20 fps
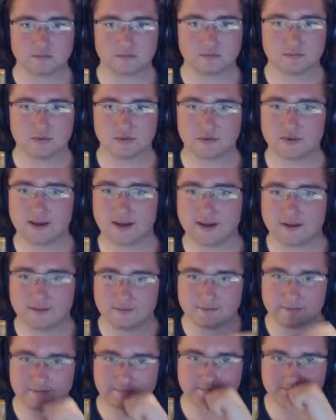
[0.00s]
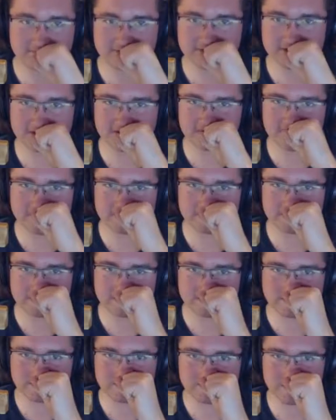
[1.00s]
Okay, still in
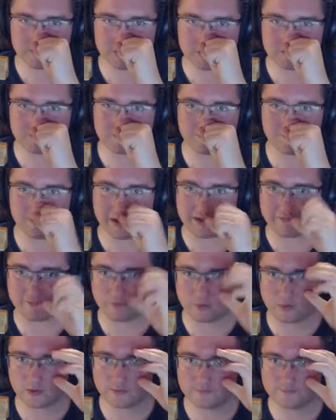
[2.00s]
first by four.